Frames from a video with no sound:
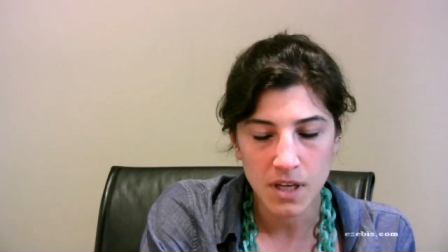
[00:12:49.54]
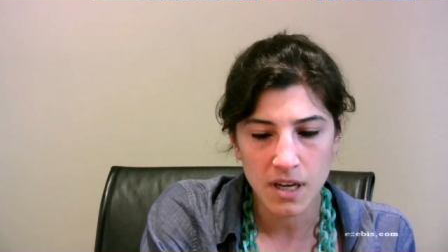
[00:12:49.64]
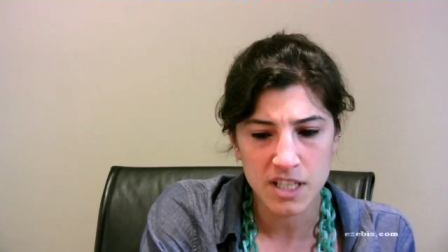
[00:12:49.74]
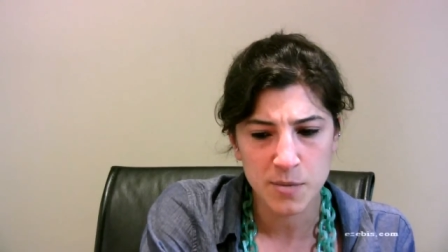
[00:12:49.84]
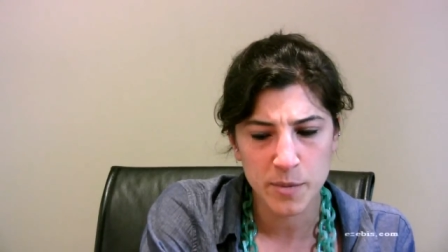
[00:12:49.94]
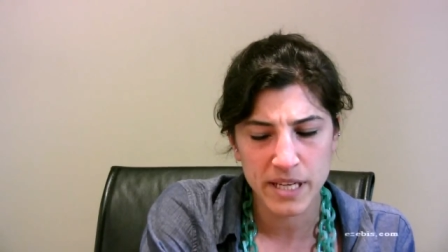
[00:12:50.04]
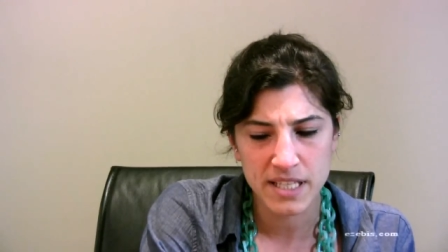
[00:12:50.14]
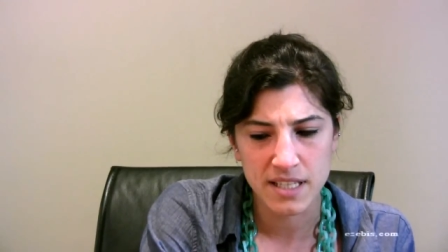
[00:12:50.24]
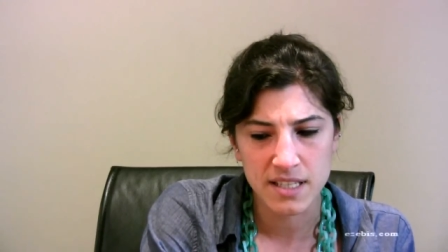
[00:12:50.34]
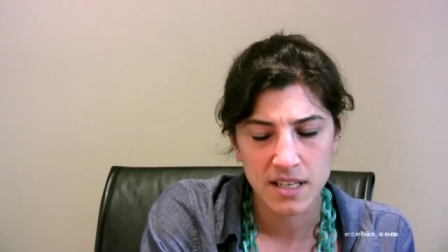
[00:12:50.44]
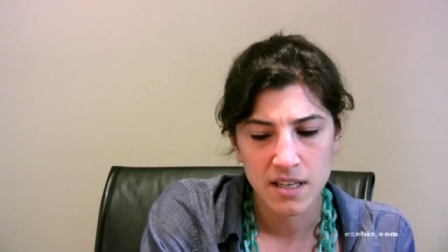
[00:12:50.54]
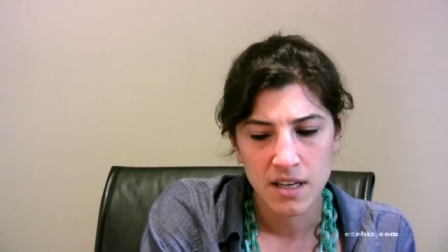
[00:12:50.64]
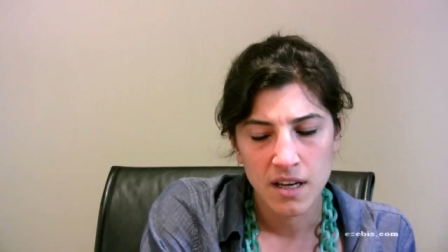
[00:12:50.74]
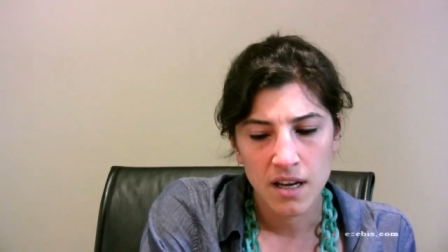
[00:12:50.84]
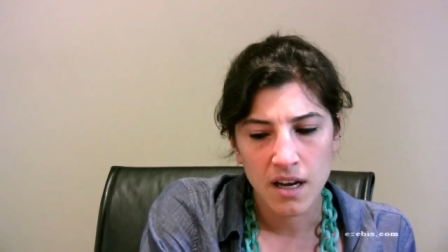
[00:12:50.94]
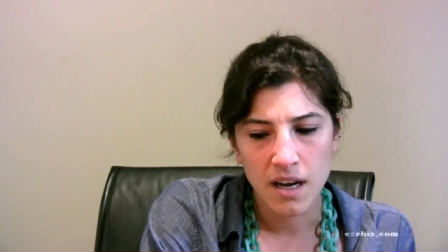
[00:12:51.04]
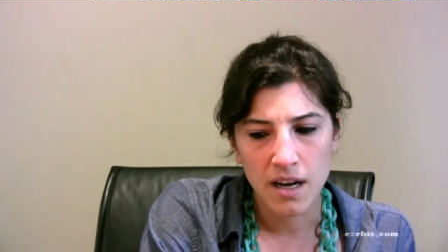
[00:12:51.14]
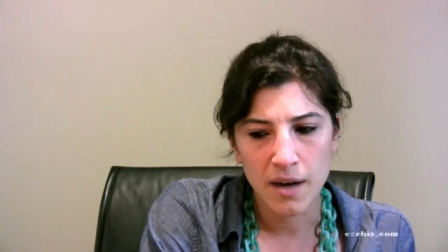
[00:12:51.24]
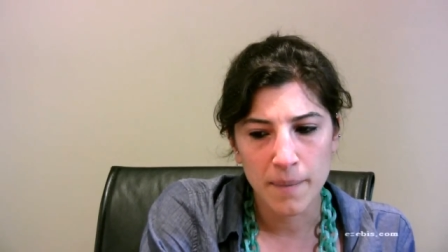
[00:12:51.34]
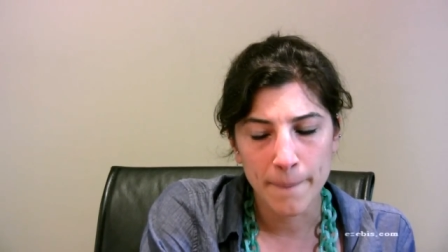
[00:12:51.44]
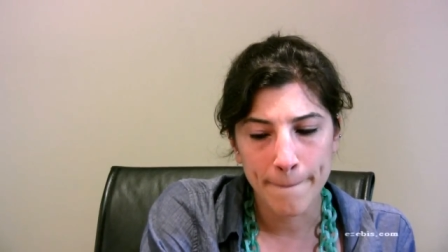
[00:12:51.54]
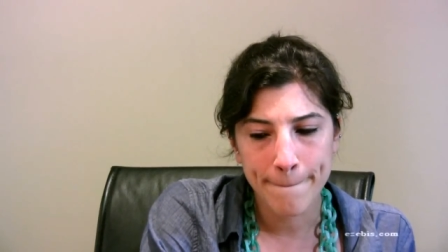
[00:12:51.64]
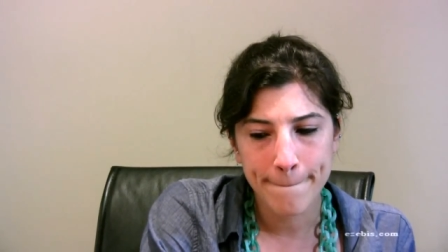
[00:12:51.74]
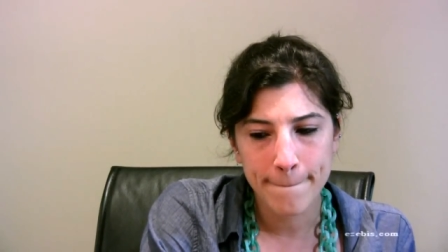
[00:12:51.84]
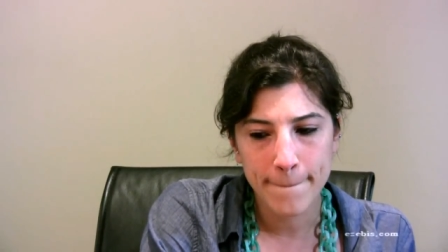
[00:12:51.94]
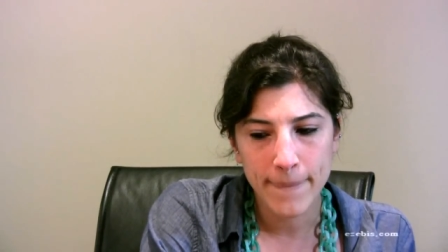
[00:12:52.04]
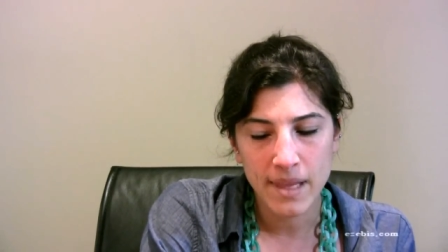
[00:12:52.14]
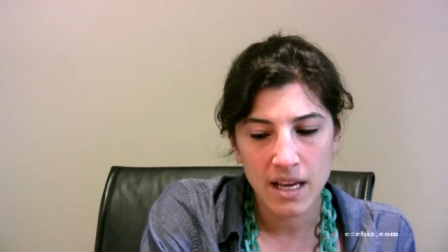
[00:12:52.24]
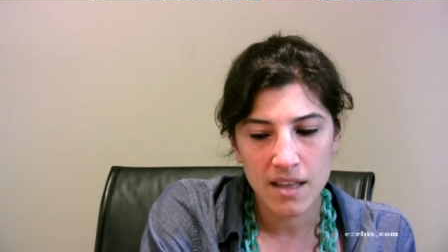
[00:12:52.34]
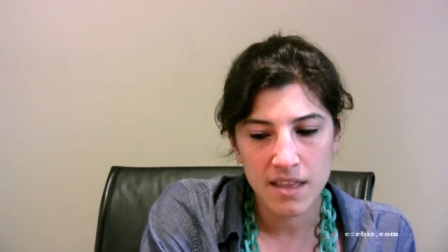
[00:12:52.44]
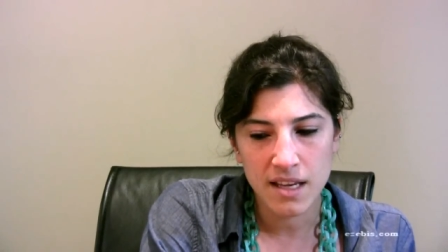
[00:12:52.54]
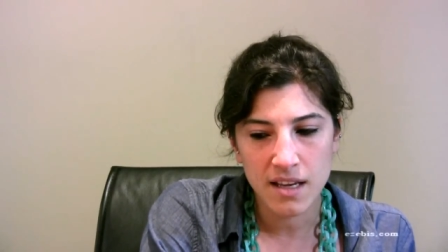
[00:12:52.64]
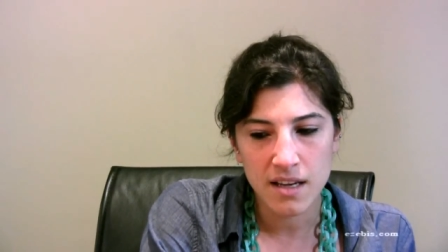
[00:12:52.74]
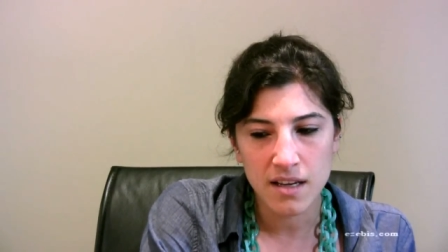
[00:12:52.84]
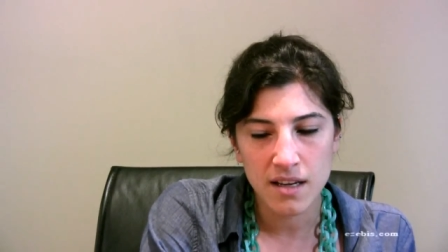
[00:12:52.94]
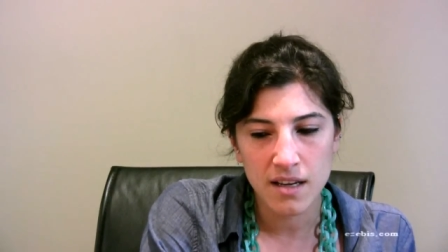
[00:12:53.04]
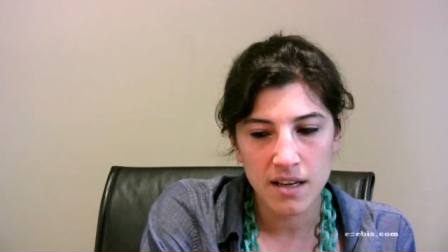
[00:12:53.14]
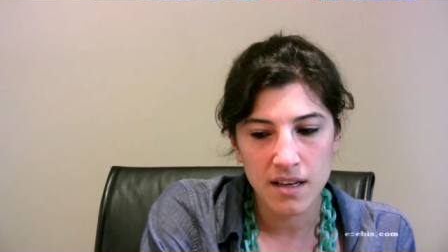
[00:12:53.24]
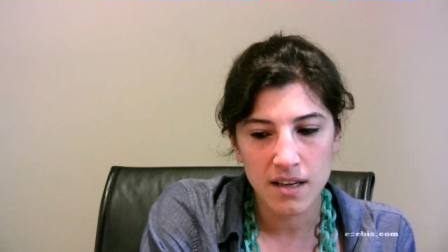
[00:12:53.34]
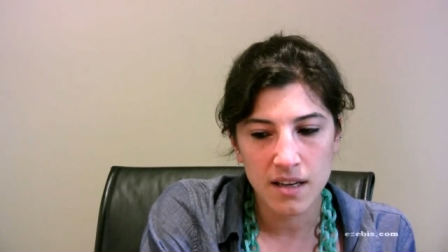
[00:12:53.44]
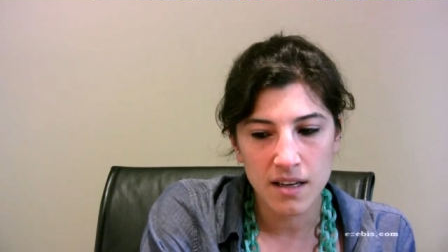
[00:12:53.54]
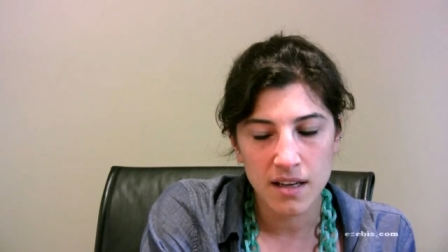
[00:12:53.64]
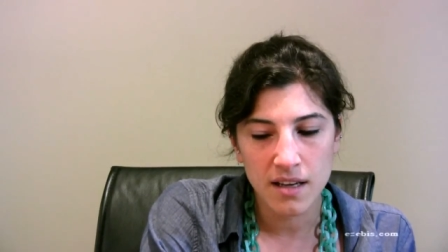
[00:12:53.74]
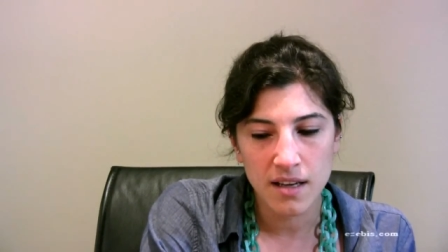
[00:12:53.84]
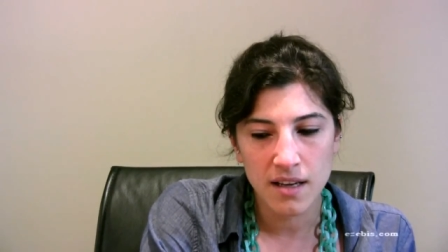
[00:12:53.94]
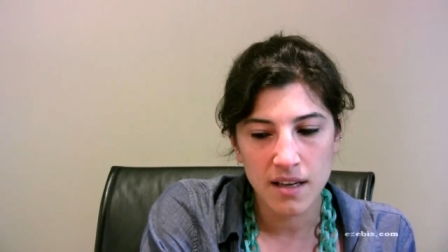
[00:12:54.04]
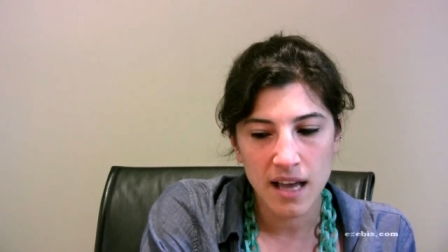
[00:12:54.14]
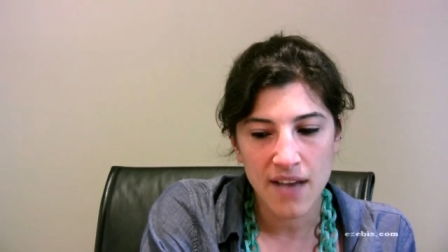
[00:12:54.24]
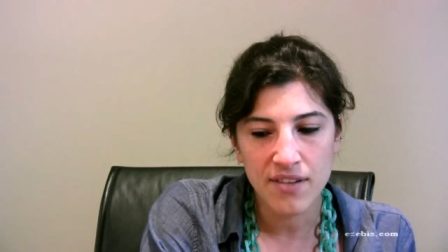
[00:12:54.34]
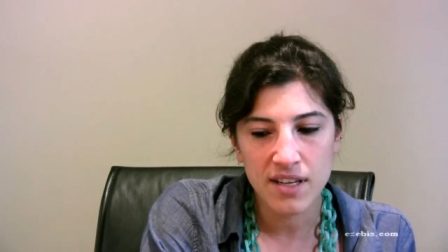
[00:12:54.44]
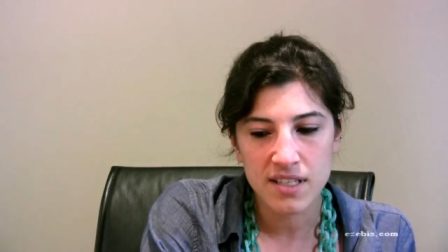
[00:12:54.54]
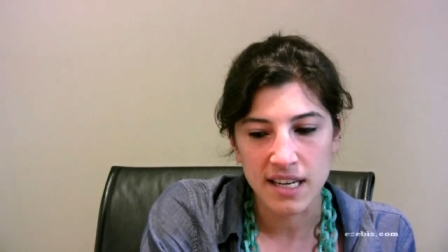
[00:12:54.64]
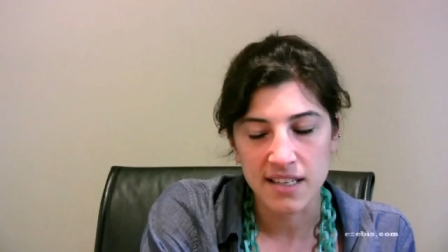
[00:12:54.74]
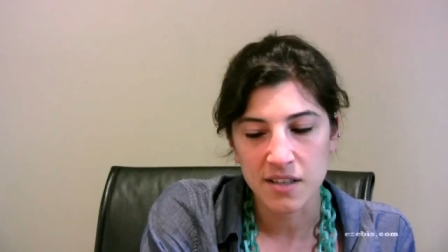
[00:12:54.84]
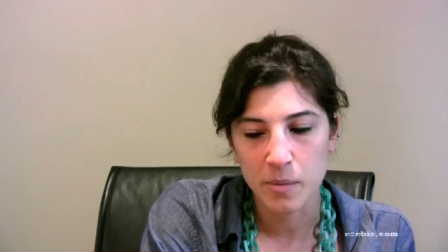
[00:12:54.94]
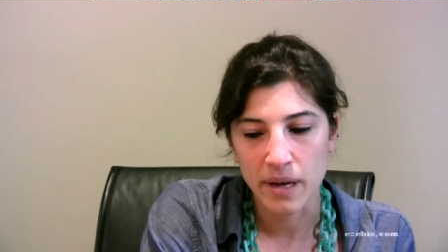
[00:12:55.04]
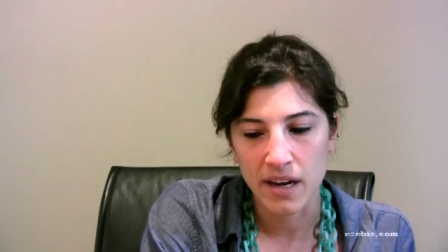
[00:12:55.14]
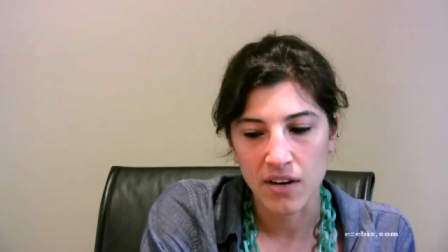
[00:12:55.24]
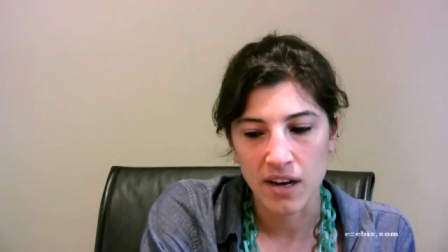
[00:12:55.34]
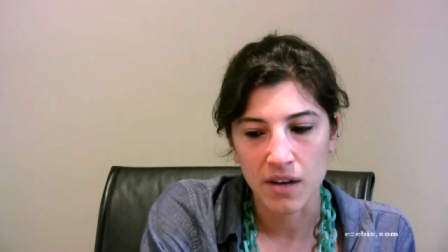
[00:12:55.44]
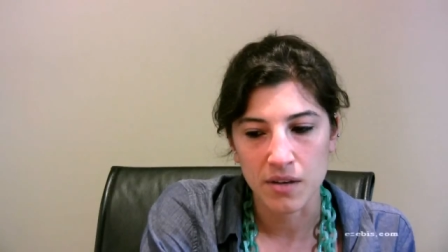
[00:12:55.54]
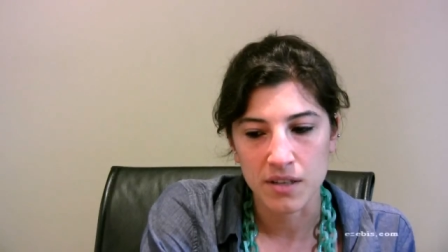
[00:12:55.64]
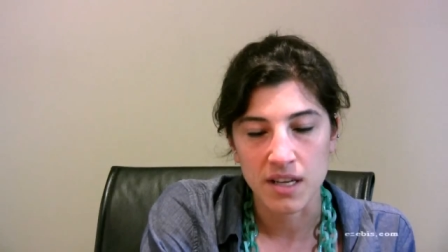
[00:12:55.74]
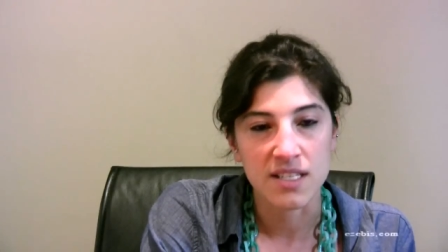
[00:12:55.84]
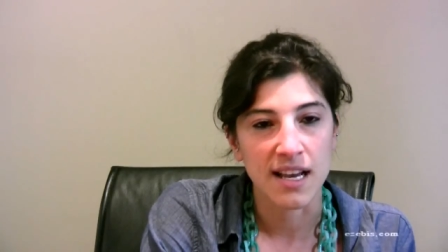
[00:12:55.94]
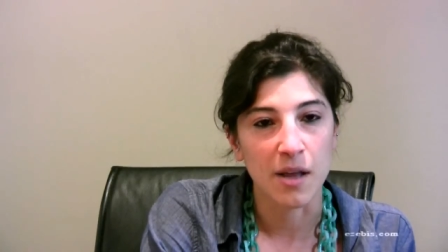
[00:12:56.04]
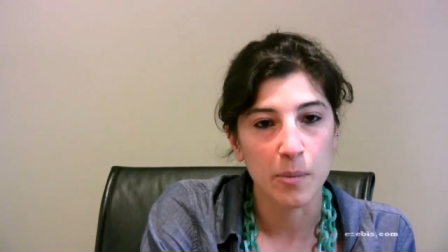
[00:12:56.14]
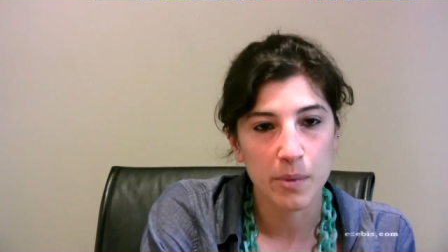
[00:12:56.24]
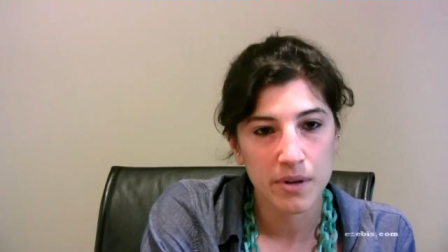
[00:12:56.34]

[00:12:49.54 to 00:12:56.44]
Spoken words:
customer bases. I think having a technical background does help.